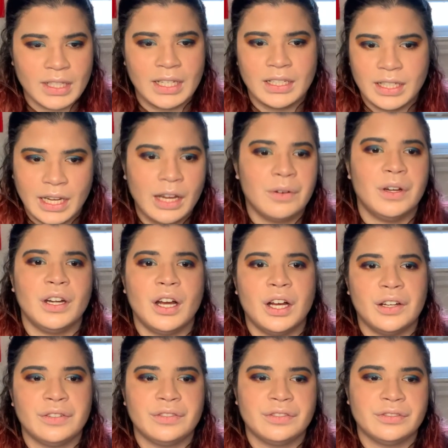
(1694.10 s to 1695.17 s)
and carried
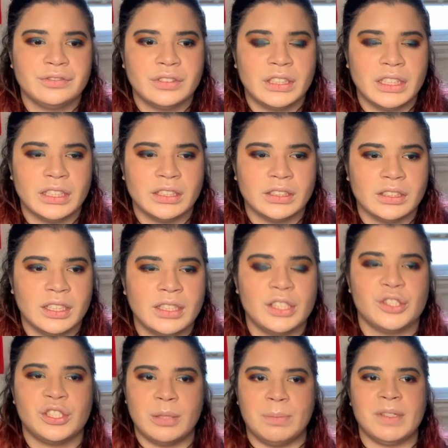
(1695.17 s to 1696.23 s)
off in
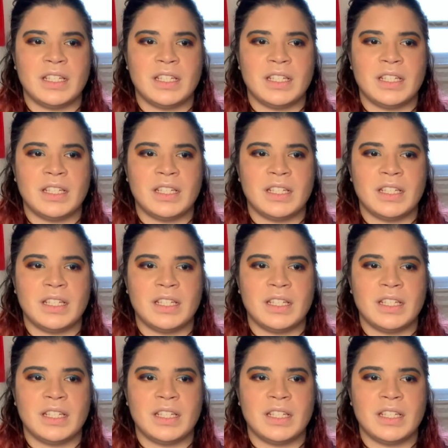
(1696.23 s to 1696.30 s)
the ship.